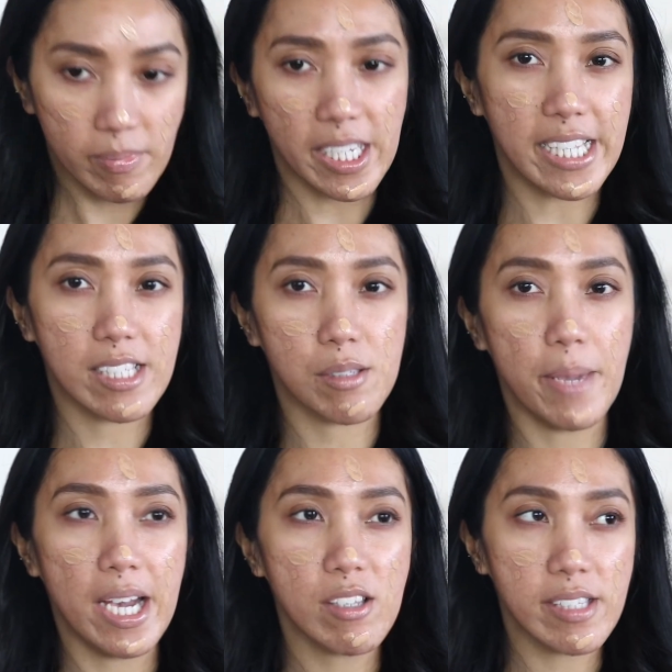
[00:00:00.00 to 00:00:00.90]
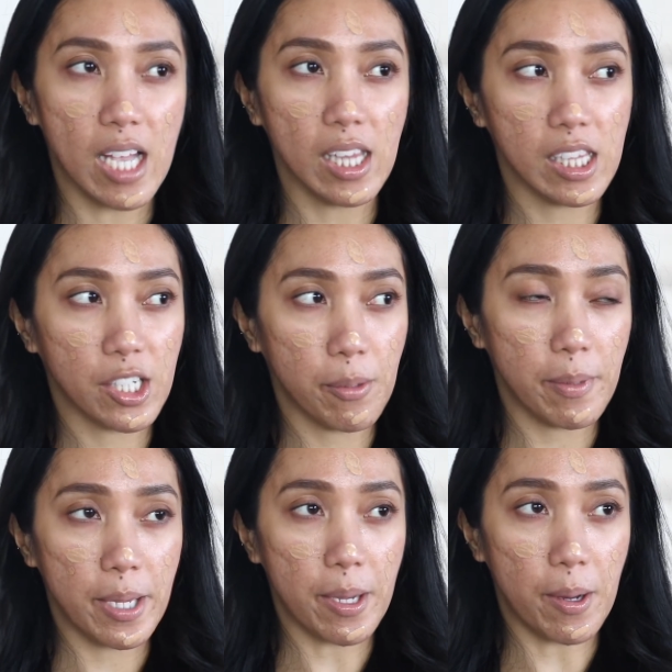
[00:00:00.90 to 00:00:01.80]
It smells a little
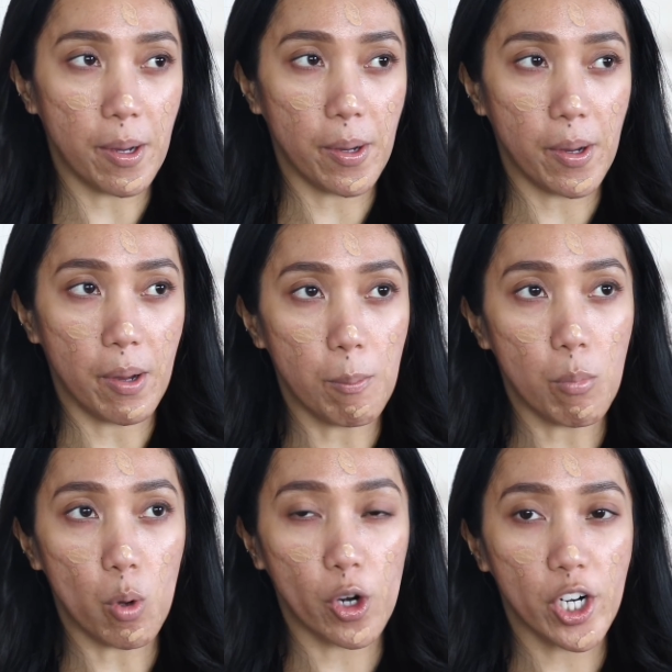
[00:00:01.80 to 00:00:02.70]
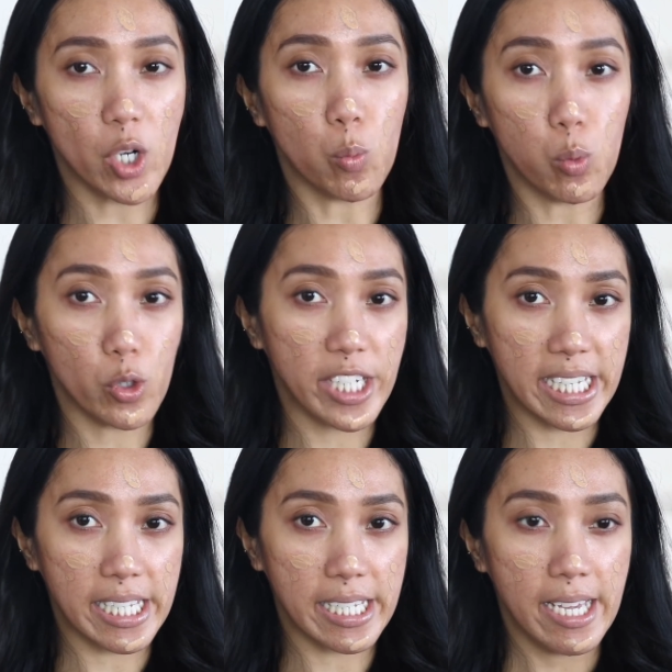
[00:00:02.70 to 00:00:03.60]
bit more
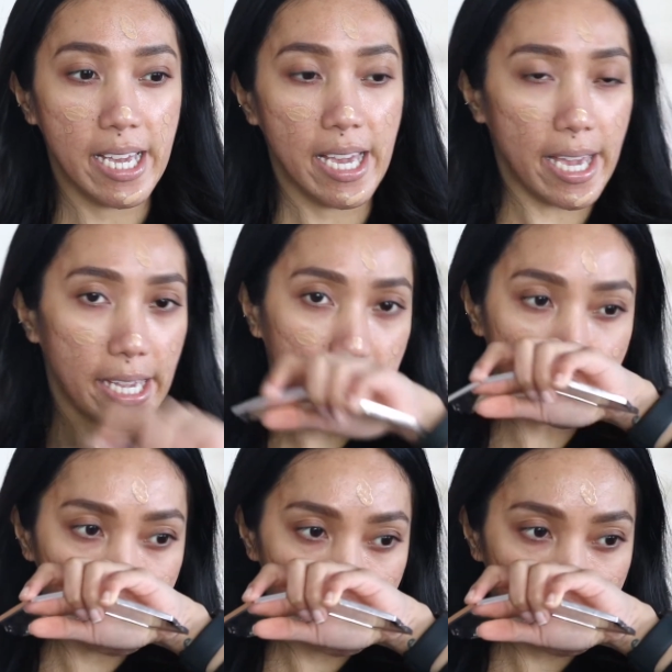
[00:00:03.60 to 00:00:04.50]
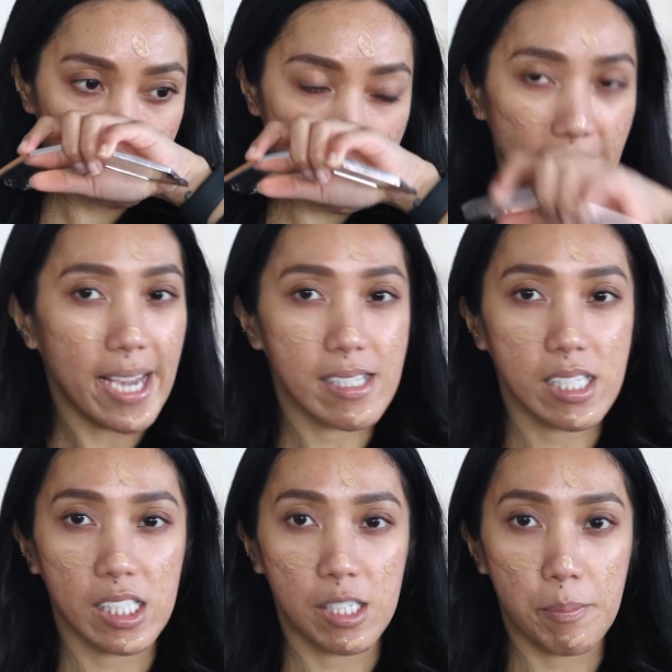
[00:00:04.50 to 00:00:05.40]
woody and it has a
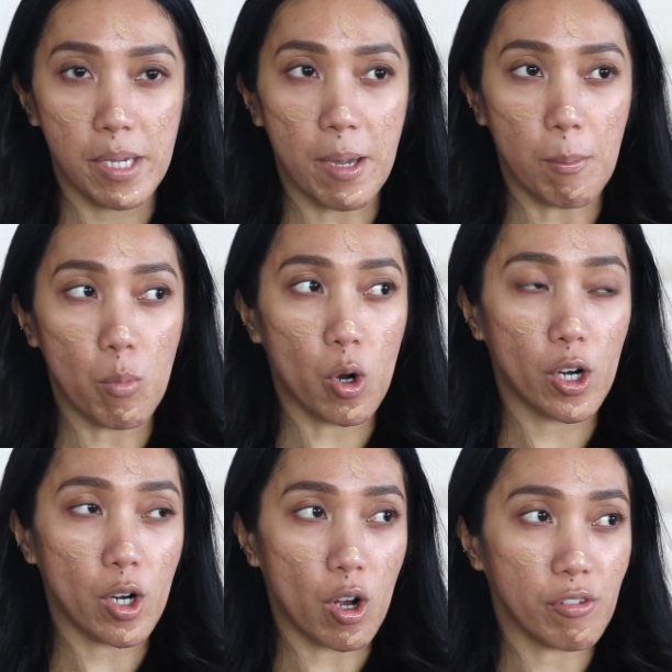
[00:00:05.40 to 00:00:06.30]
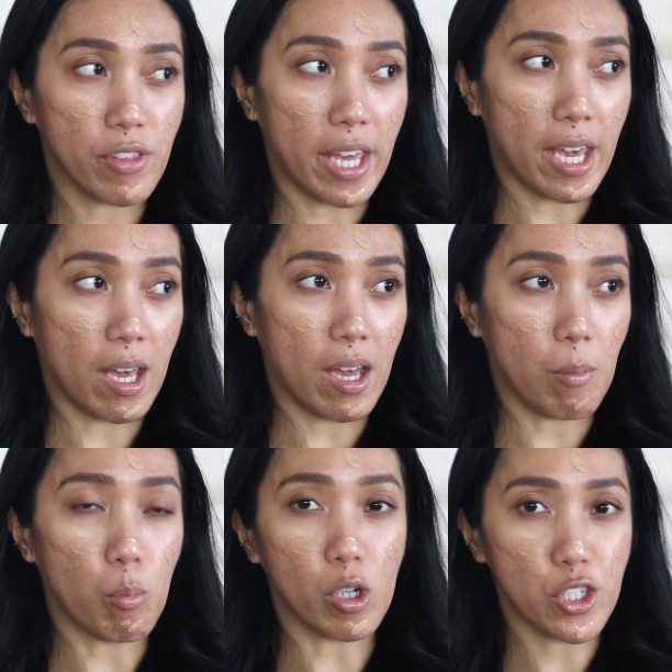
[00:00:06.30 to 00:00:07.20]
little bit more of that
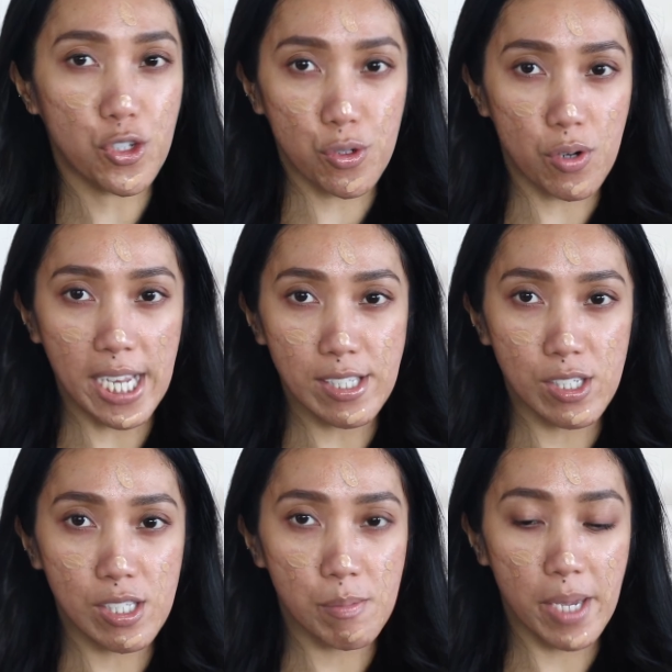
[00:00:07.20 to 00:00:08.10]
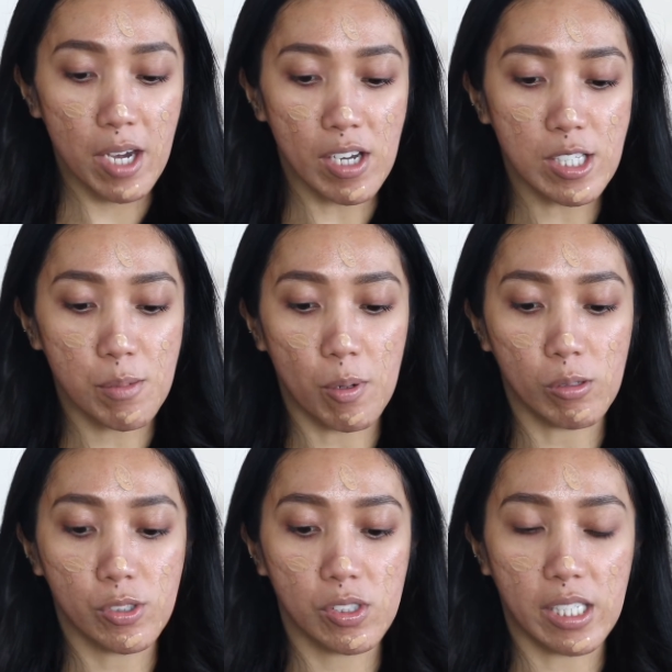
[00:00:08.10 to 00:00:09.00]
moisturizer smell as
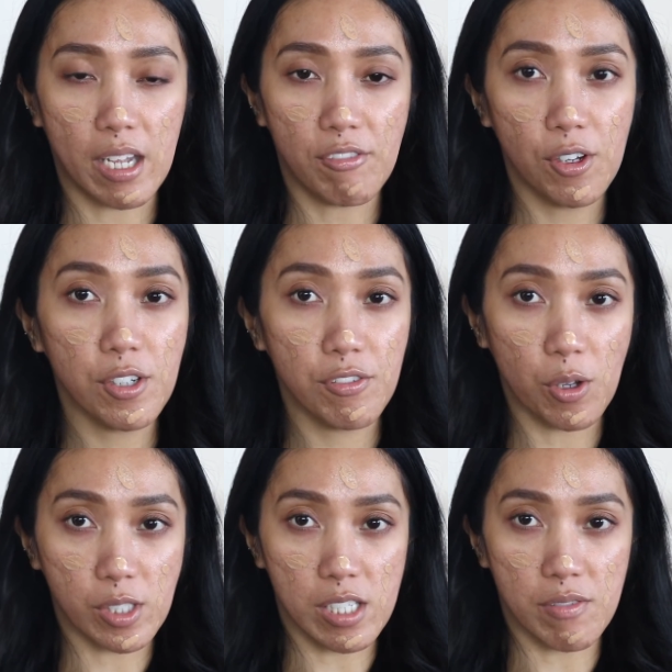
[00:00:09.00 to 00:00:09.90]
opposed to the Photo Focus